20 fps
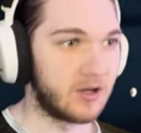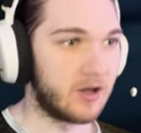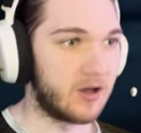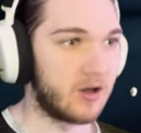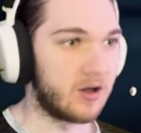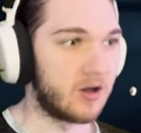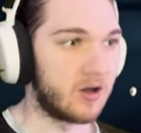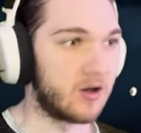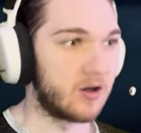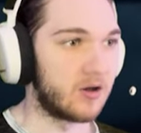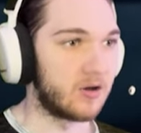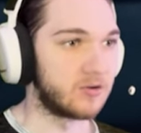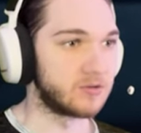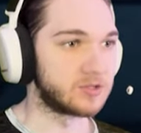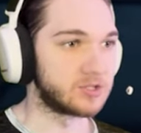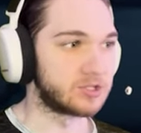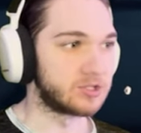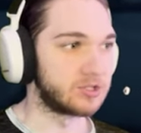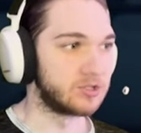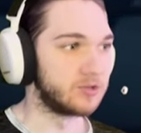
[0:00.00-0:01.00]
Oh,
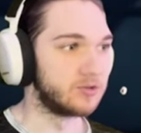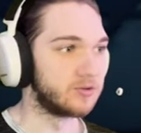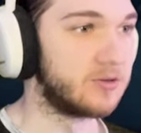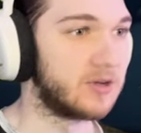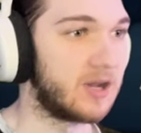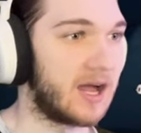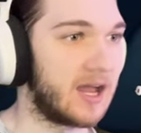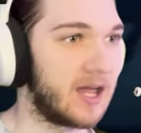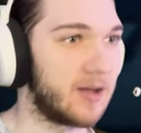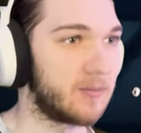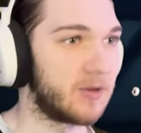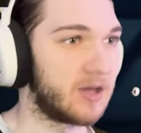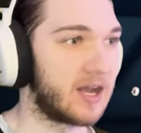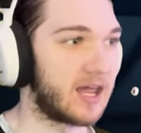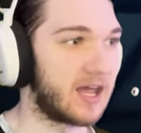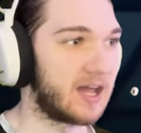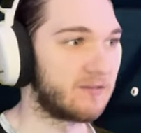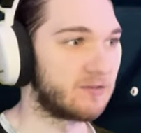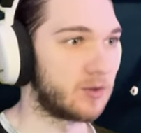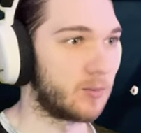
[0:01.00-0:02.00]
shoot. I am going to
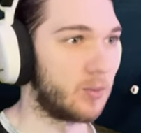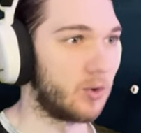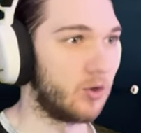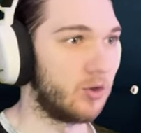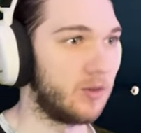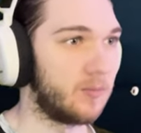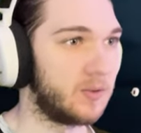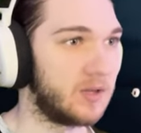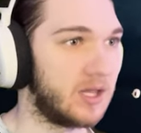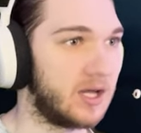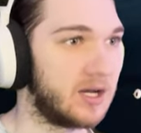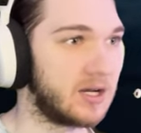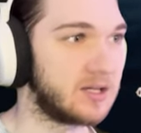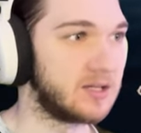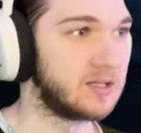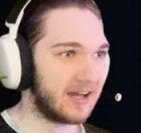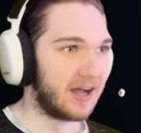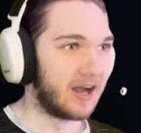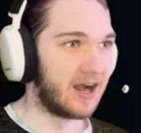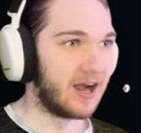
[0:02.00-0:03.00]
have to pull the plug. All
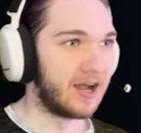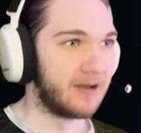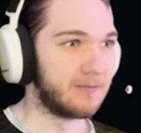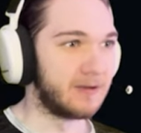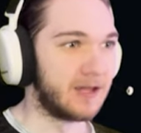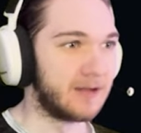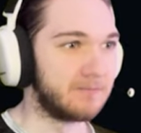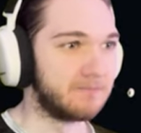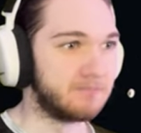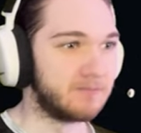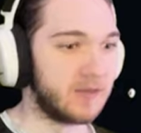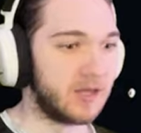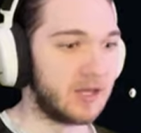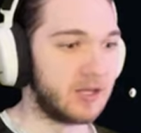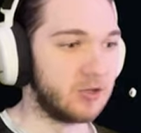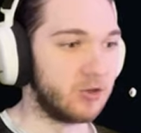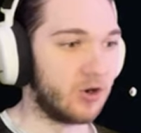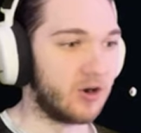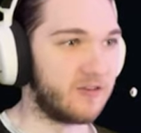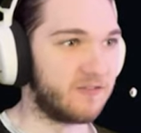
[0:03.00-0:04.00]
right, man.
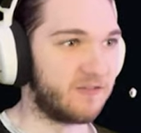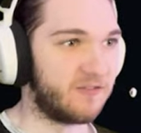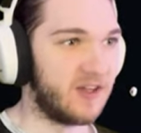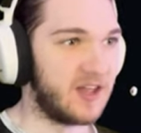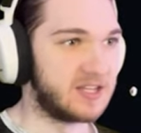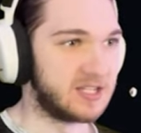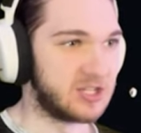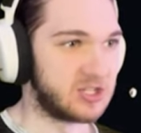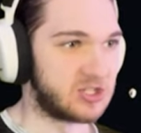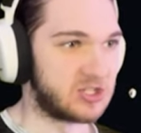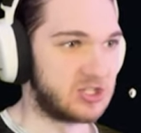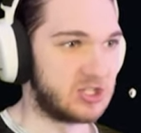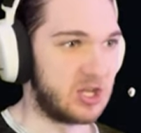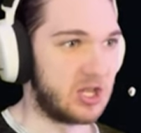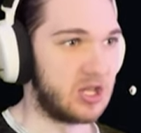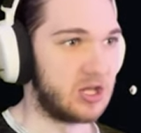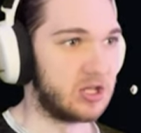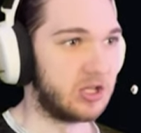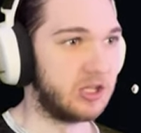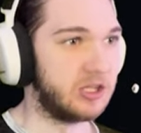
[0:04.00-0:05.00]
Your fate is
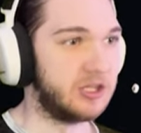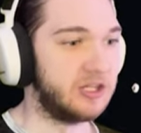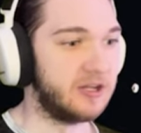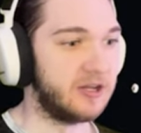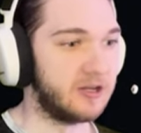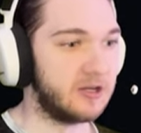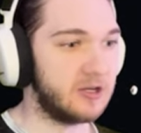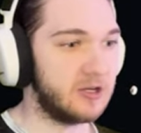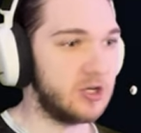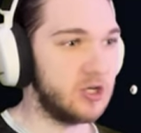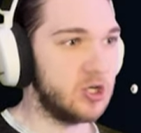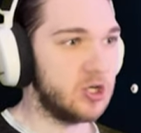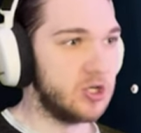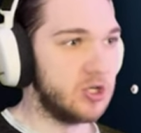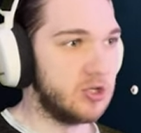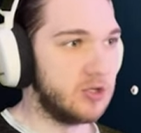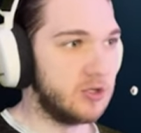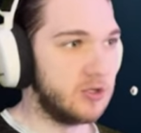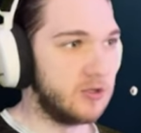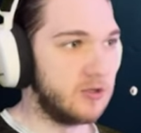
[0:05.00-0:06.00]
sealed.
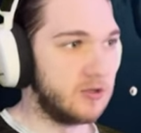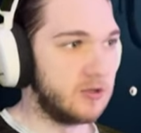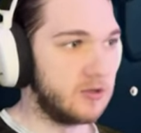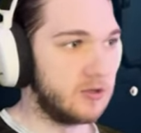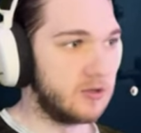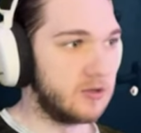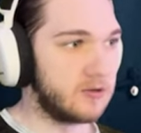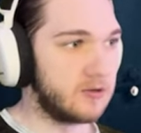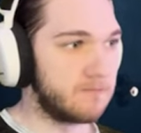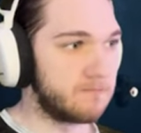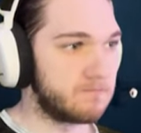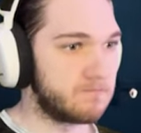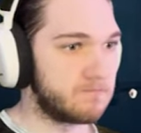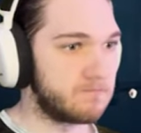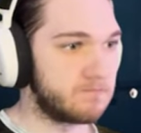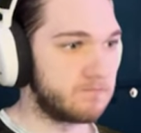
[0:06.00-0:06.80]
Here we go!